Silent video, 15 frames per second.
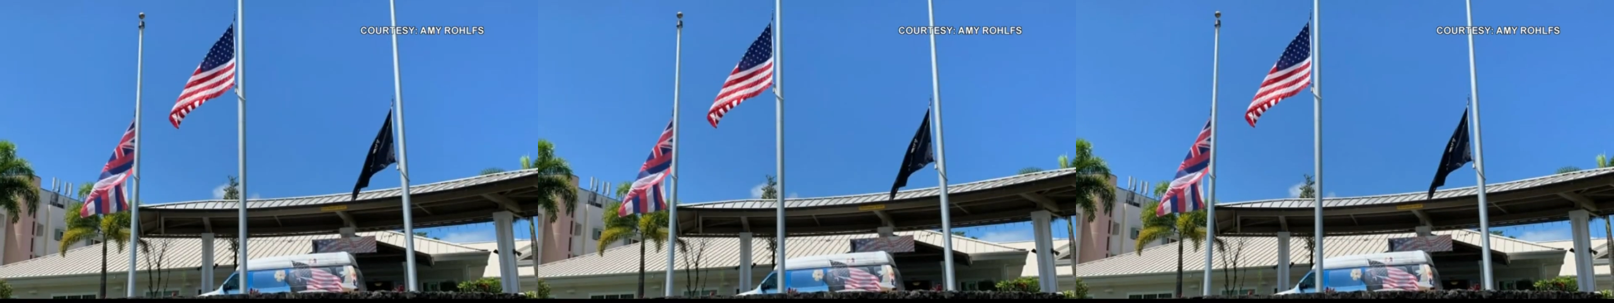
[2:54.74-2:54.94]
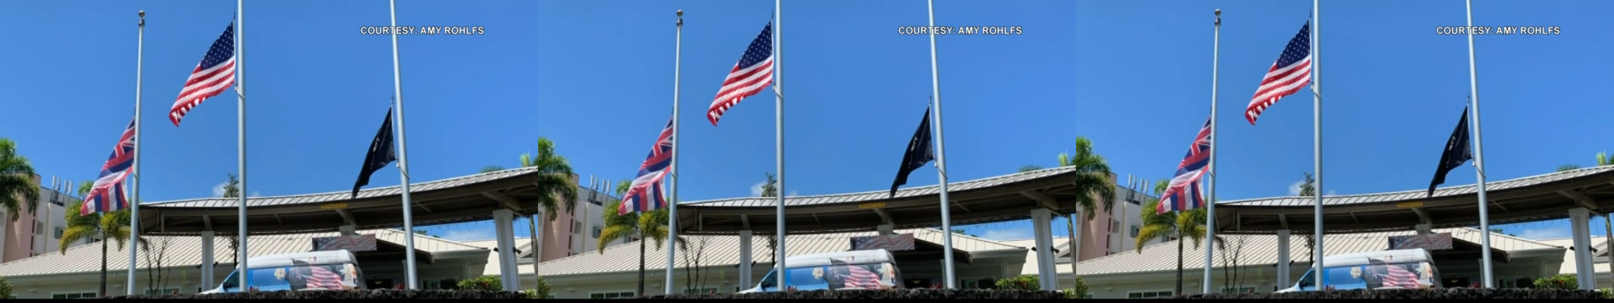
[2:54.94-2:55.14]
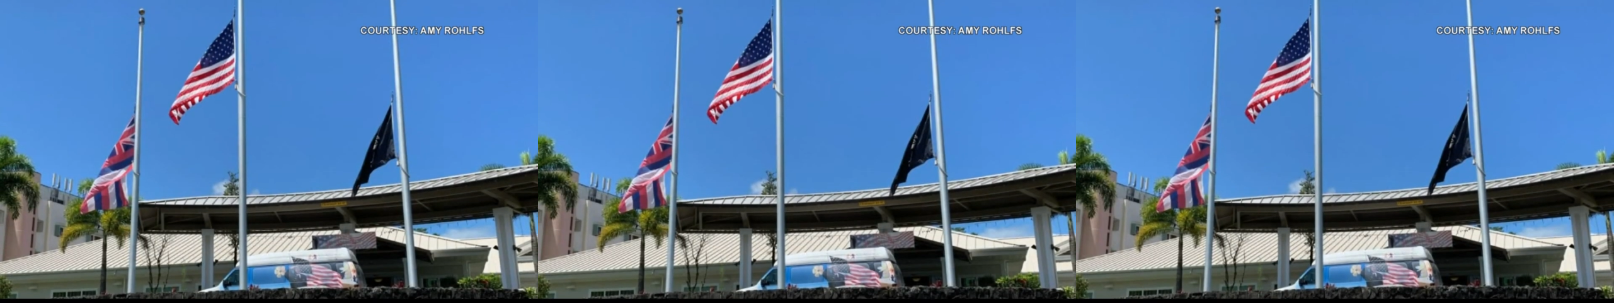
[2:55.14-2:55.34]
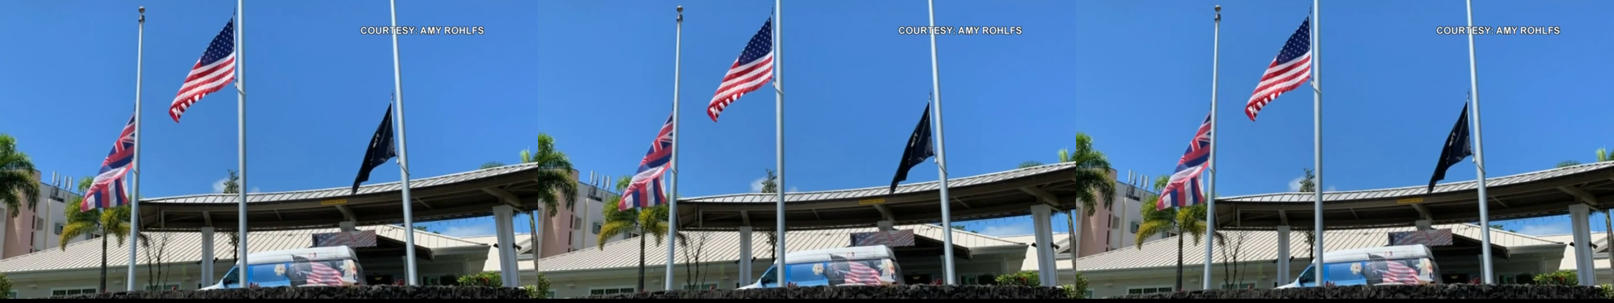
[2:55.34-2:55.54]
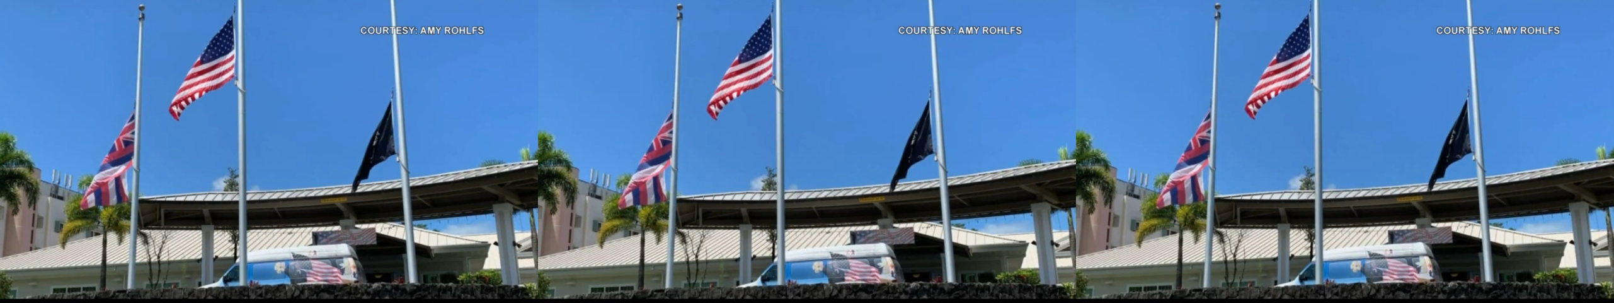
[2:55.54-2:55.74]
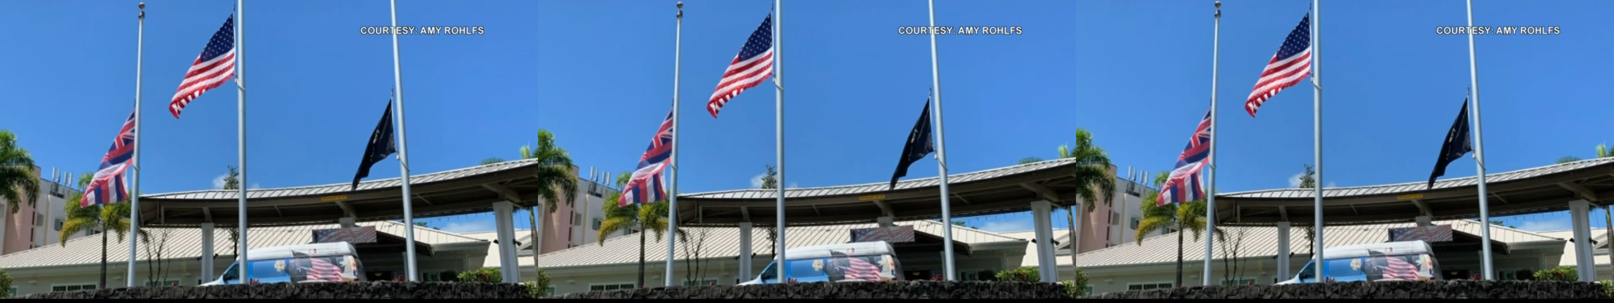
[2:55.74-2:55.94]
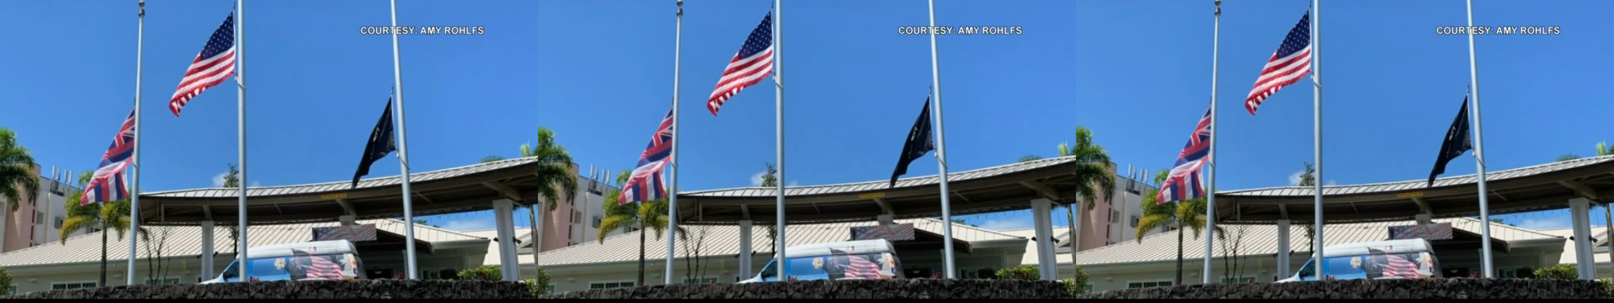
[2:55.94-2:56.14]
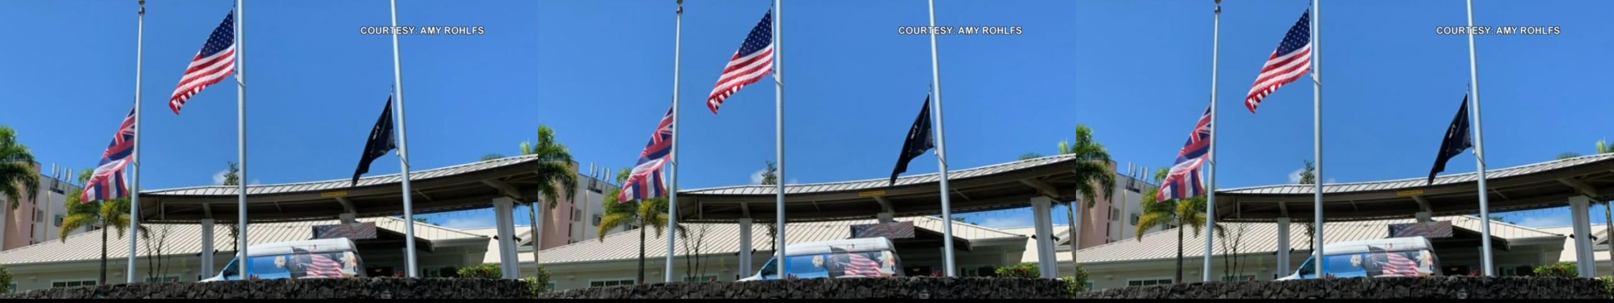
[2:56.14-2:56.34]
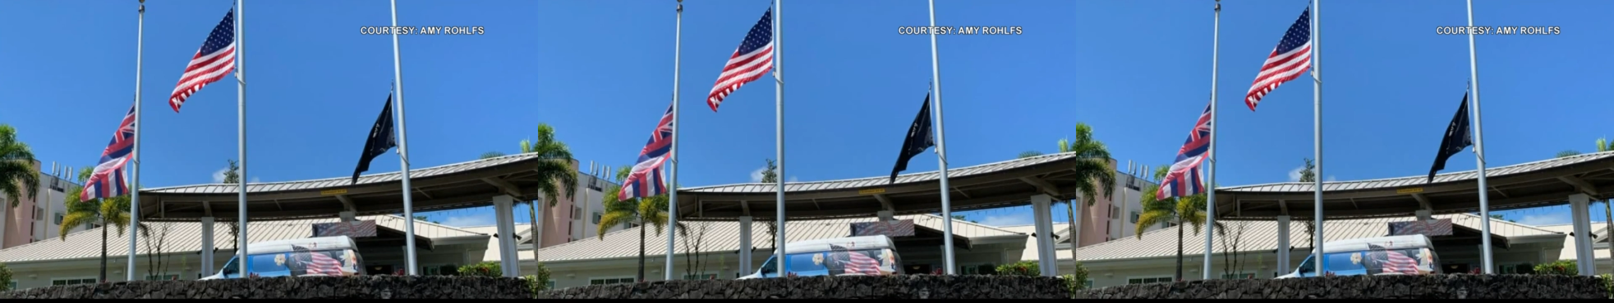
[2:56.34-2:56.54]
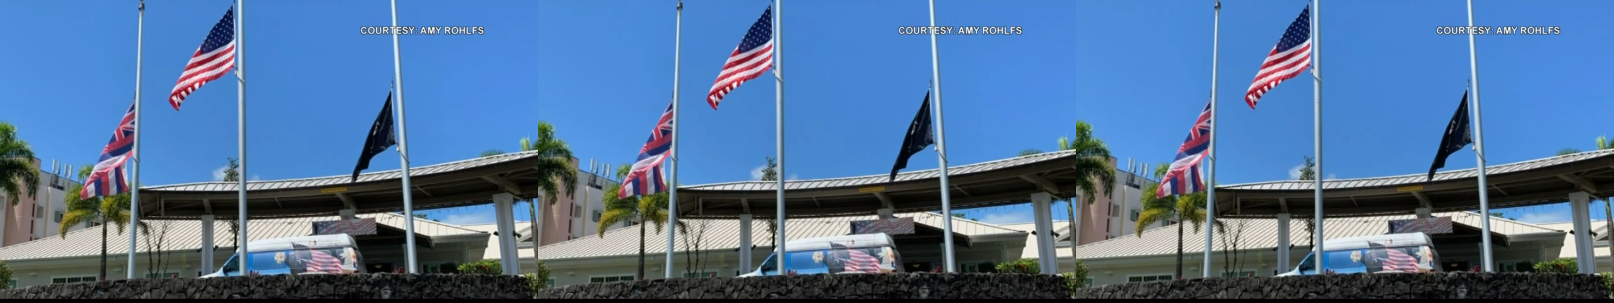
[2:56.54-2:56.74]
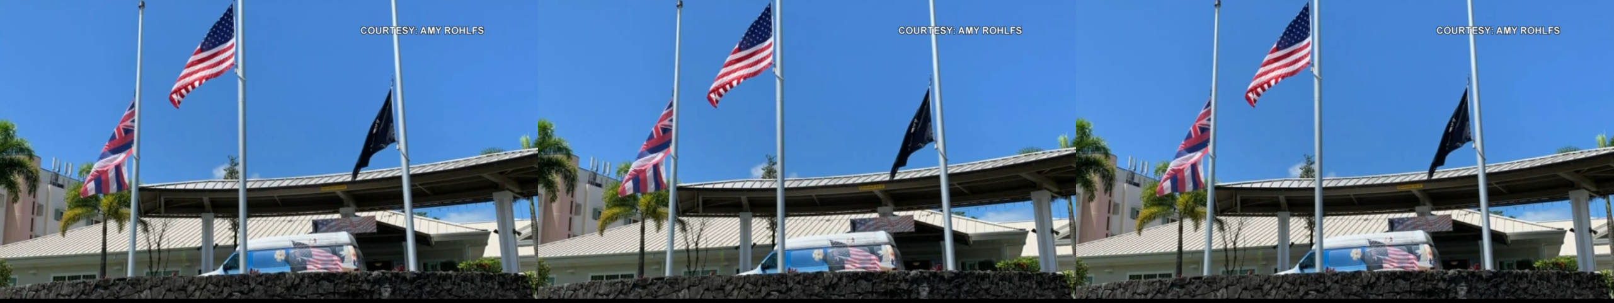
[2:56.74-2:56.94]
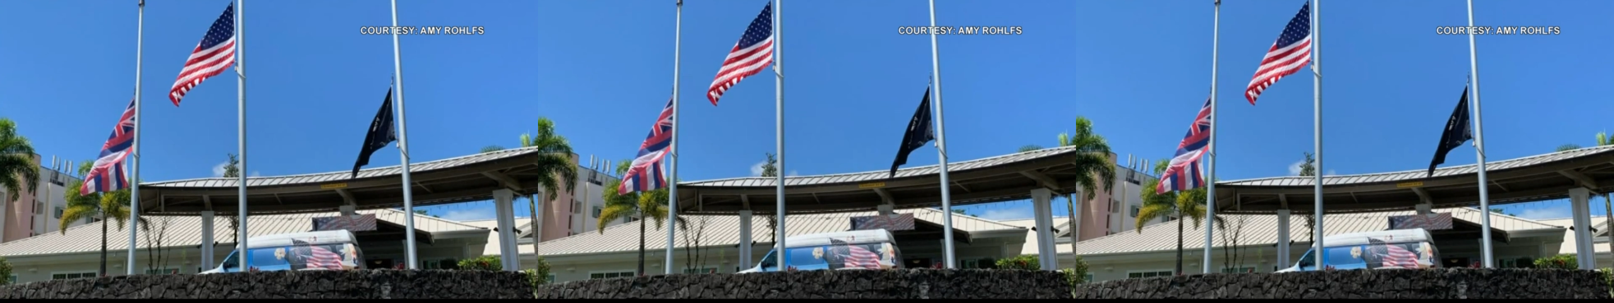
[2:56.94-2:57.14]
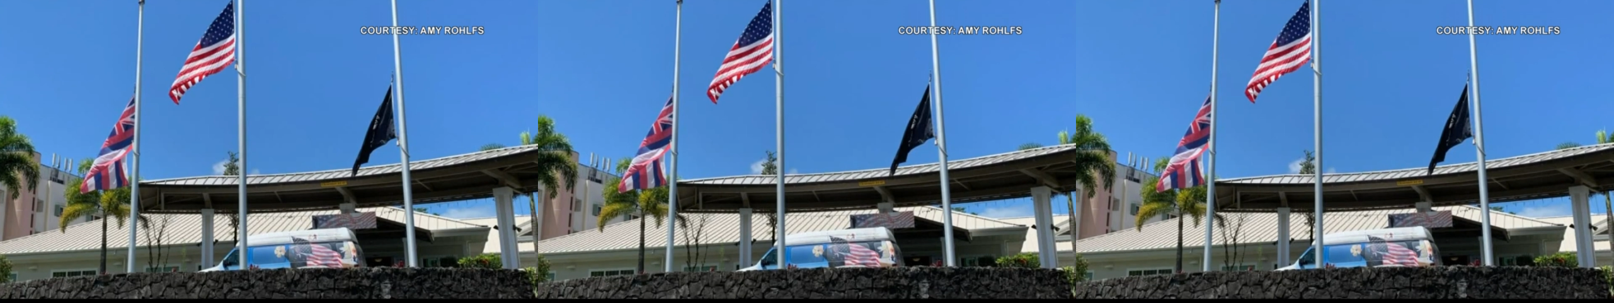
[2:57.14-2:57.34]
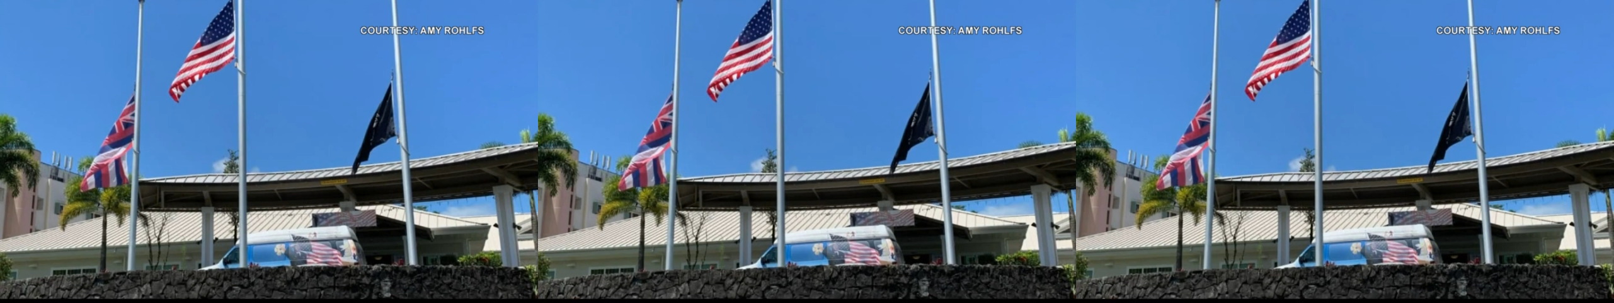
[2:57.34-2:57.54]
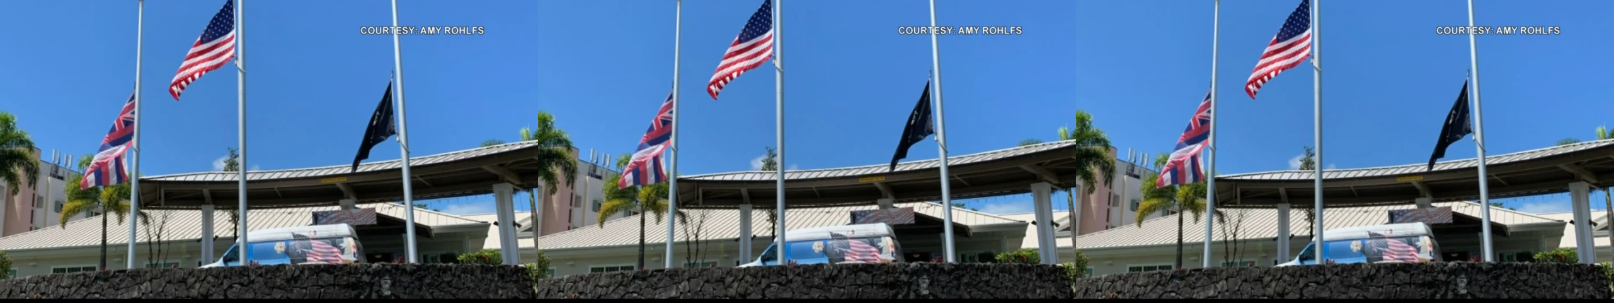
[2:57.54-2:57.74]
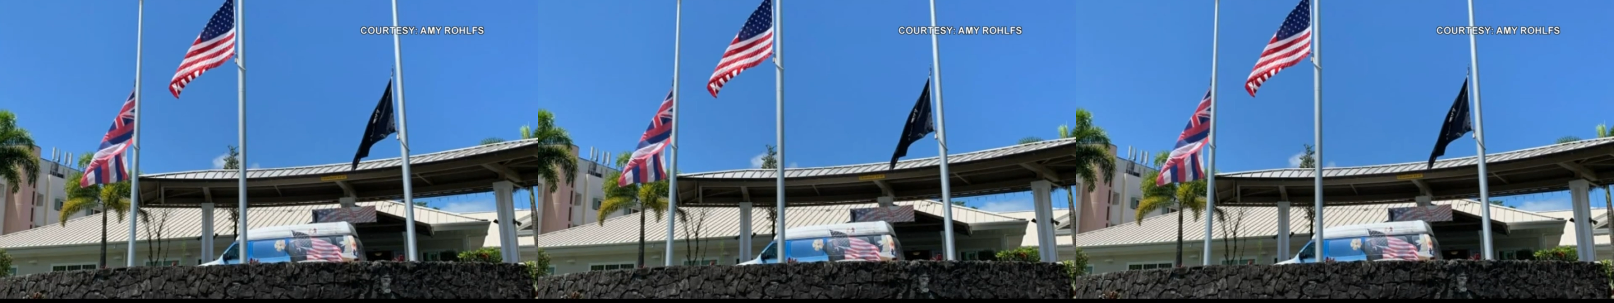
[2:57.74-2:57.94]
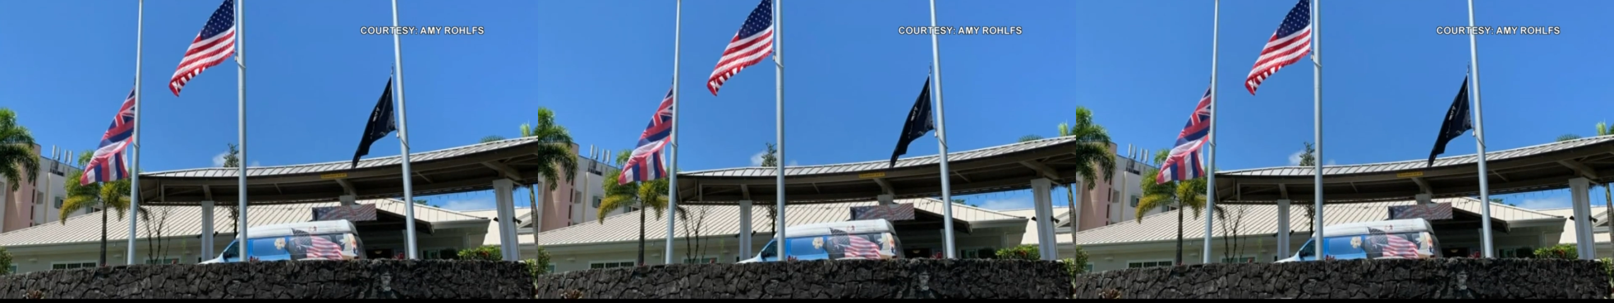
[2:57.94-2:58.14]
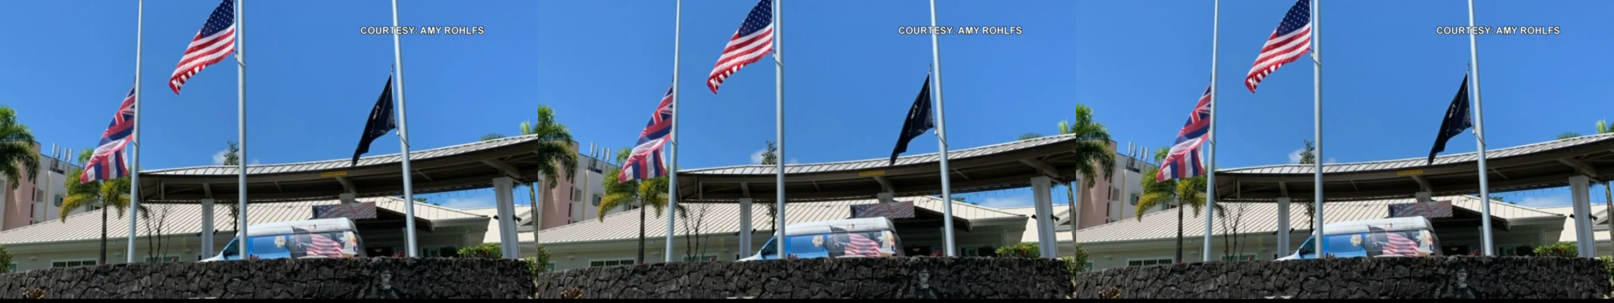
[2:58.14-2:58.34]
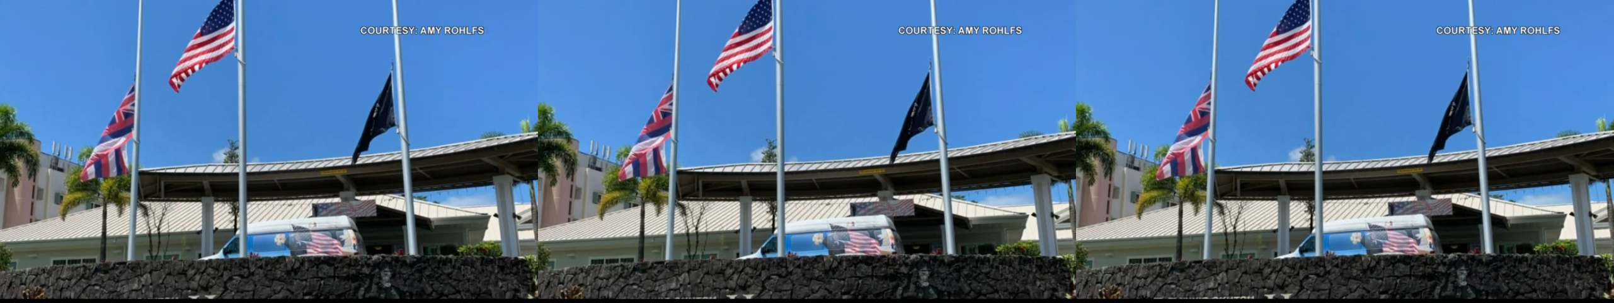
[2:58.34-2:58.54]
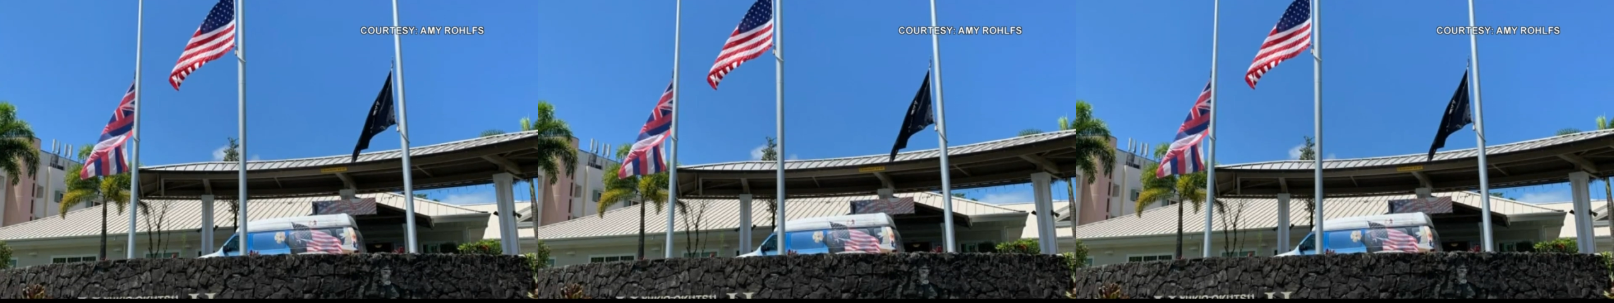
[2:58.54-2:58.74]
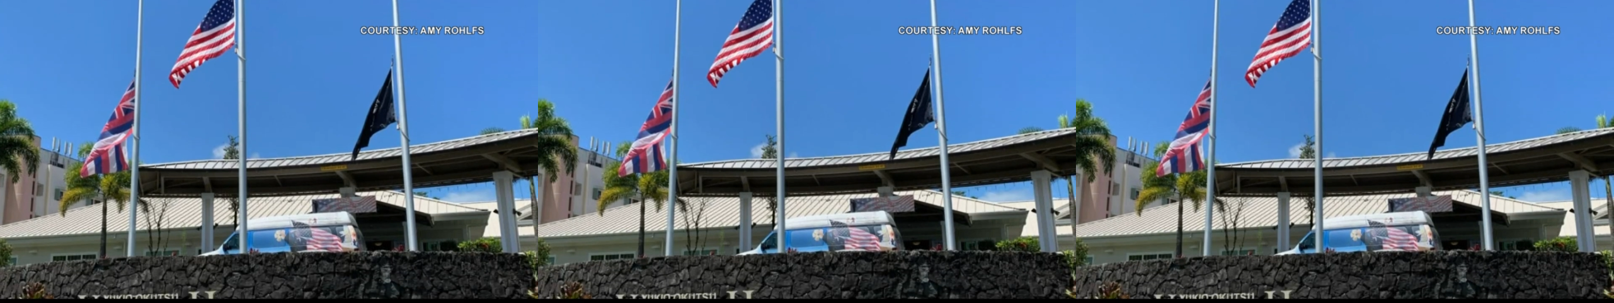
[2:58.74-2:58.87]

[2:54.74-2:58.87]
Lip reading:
[unreadable: no face in view]